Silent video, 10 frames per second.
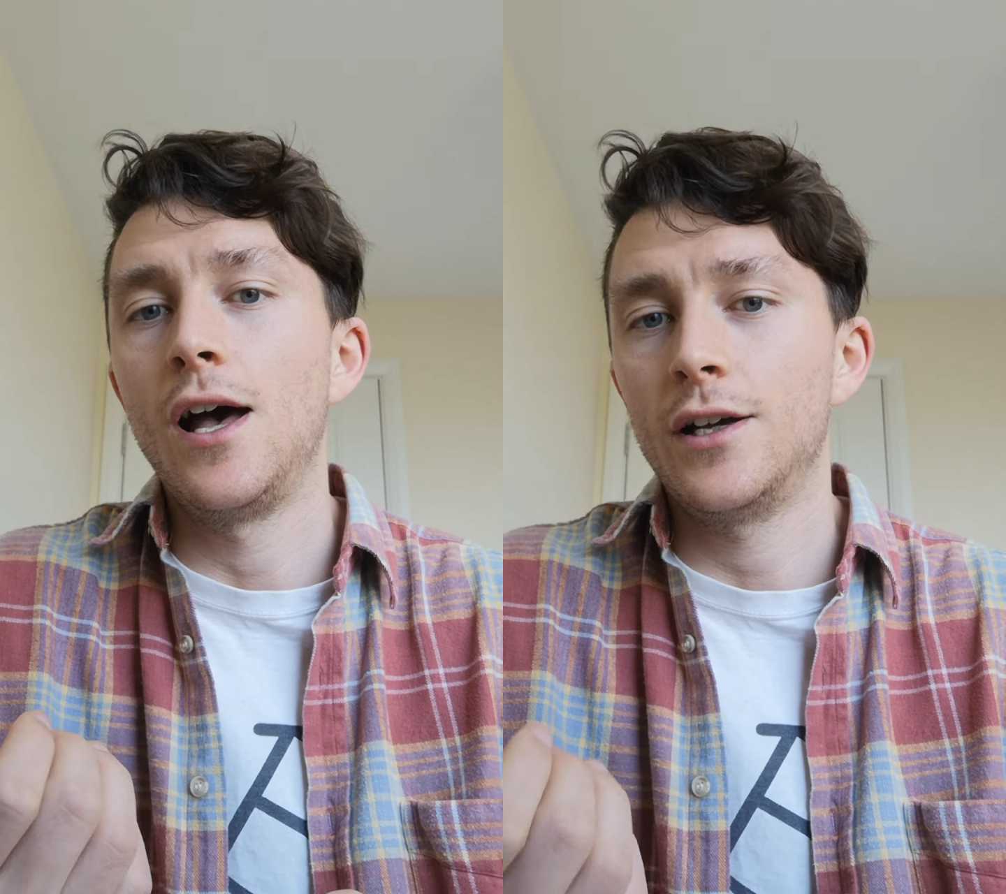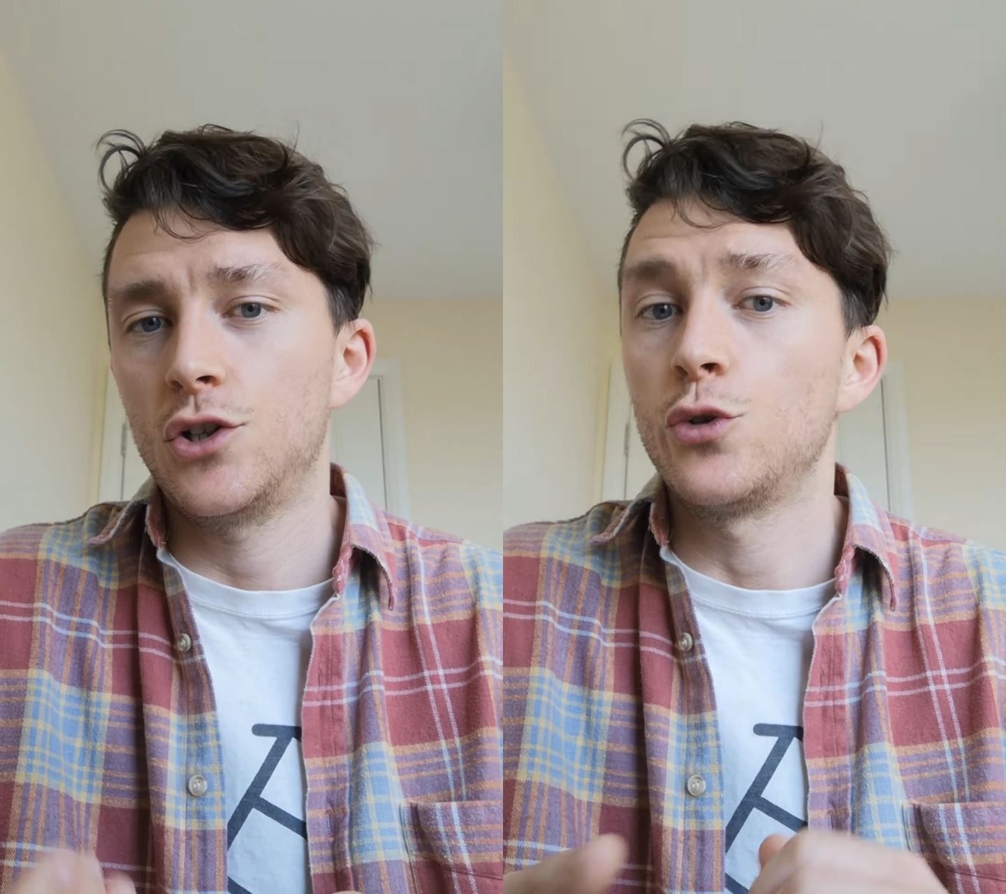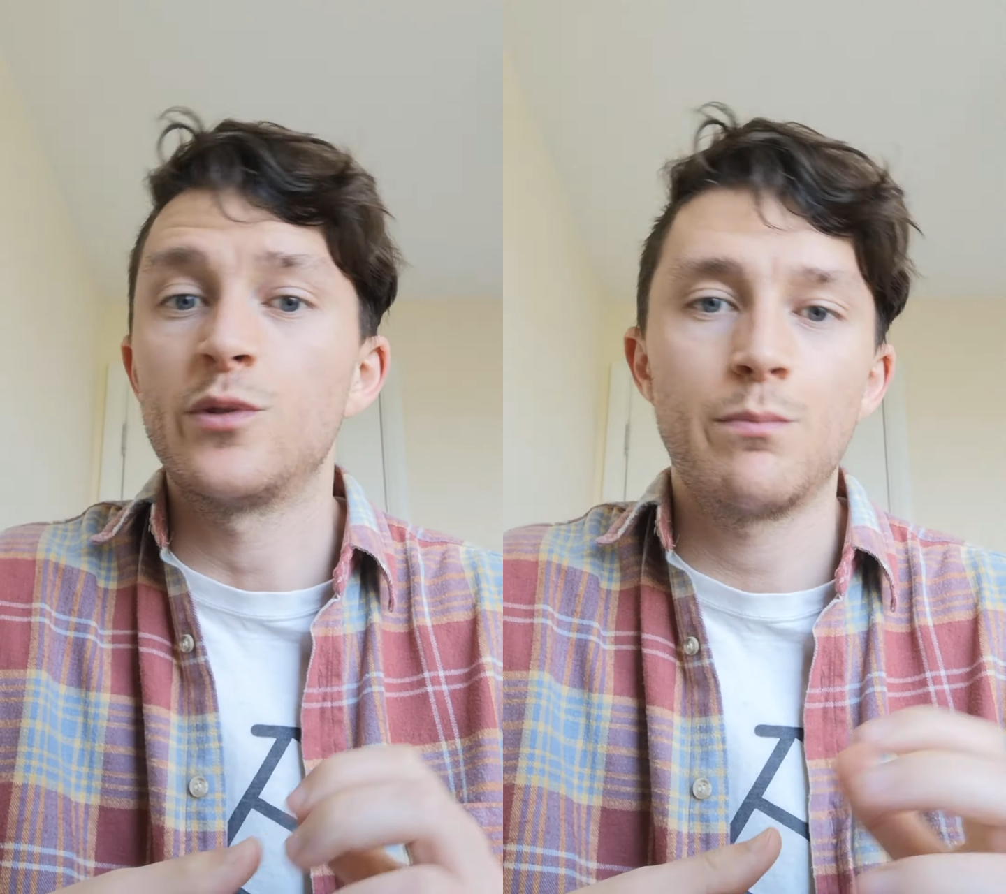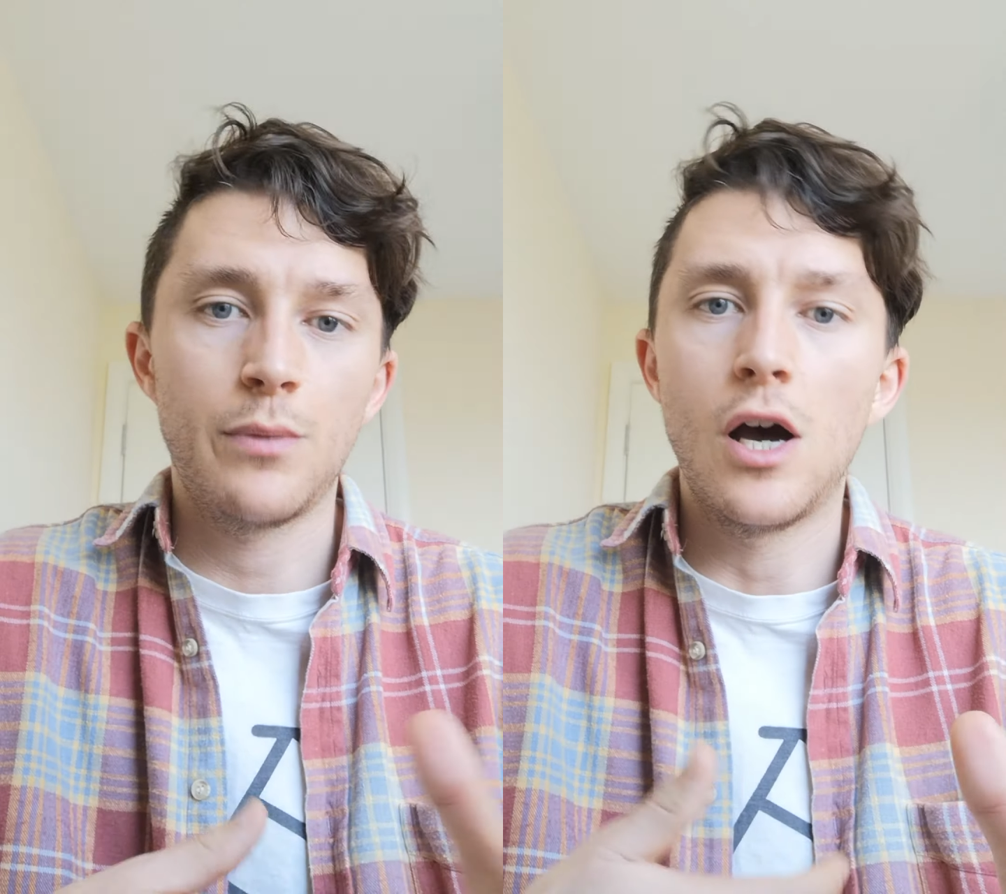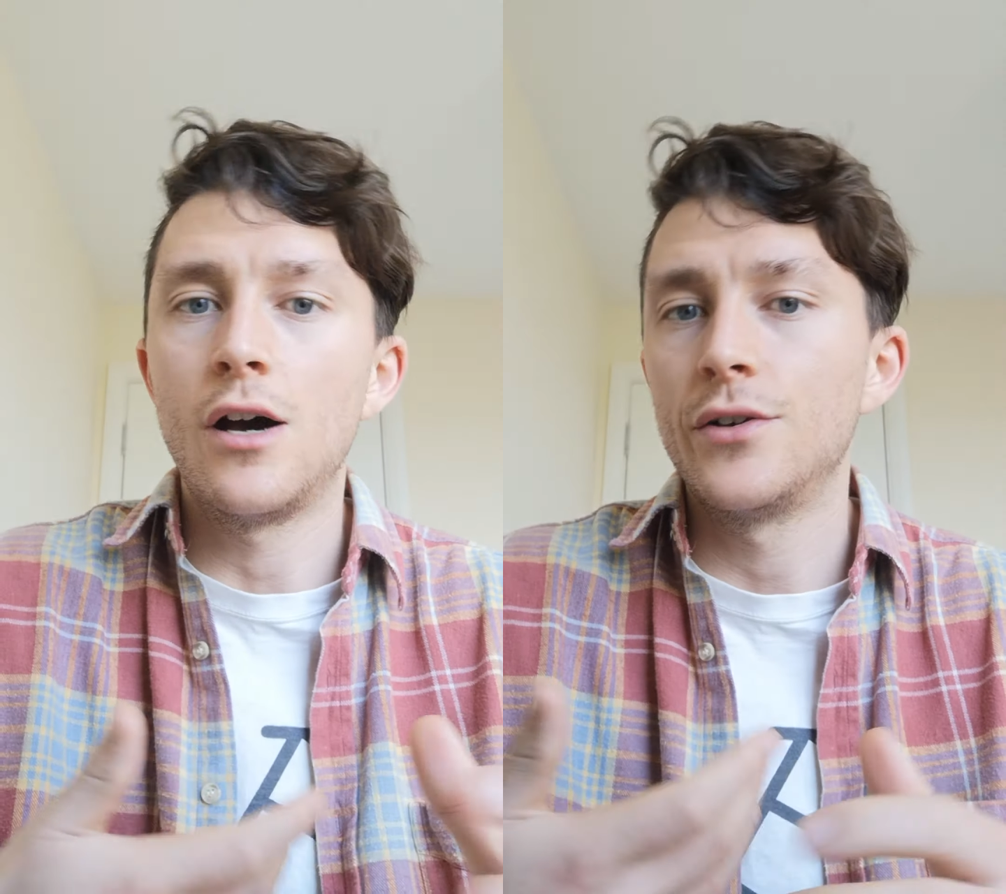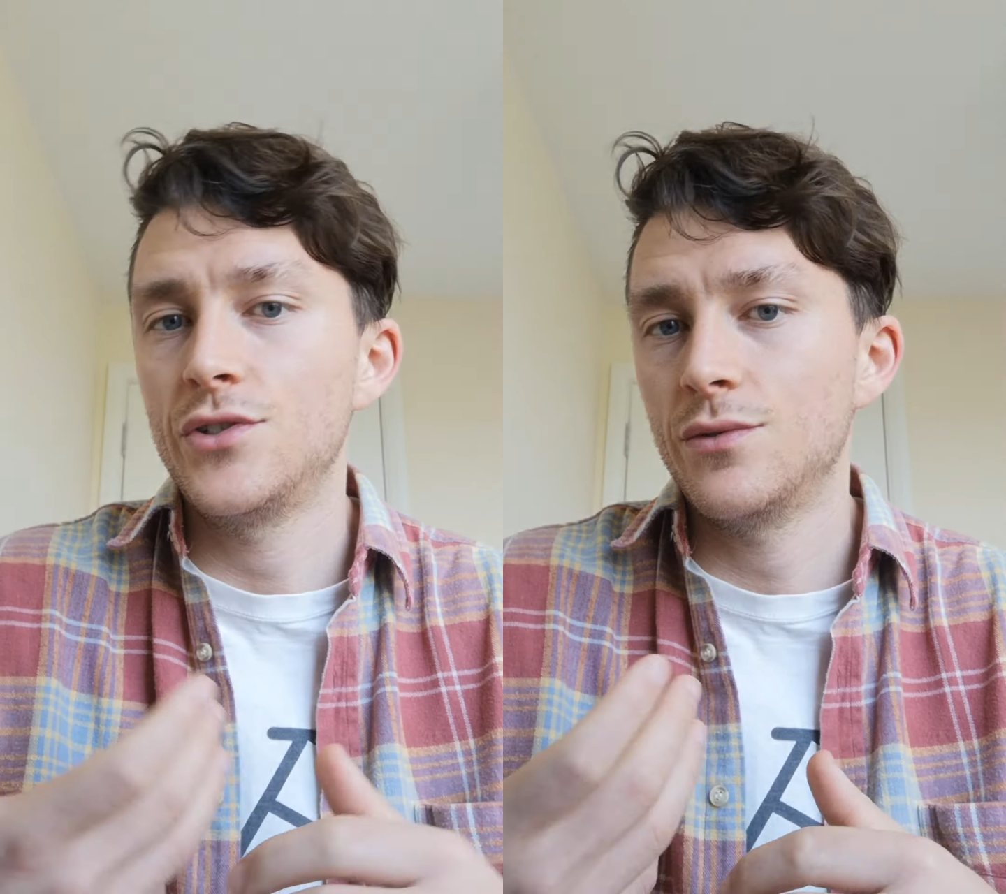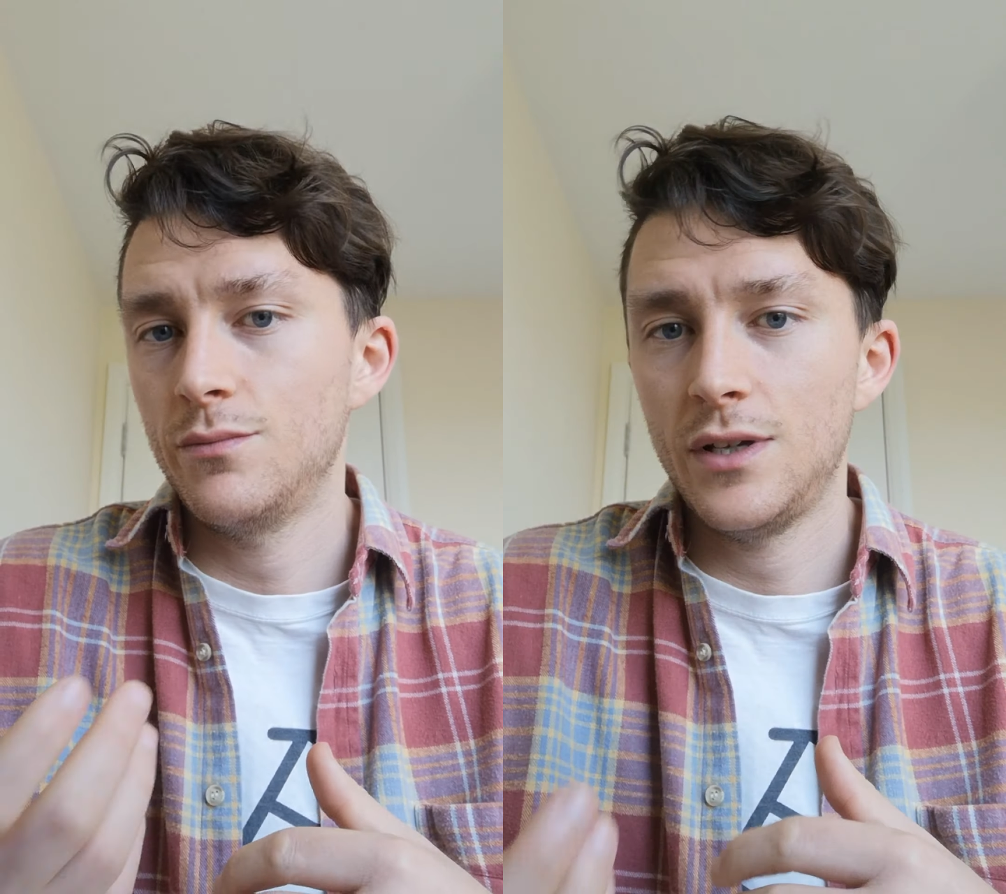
clubs, bars, and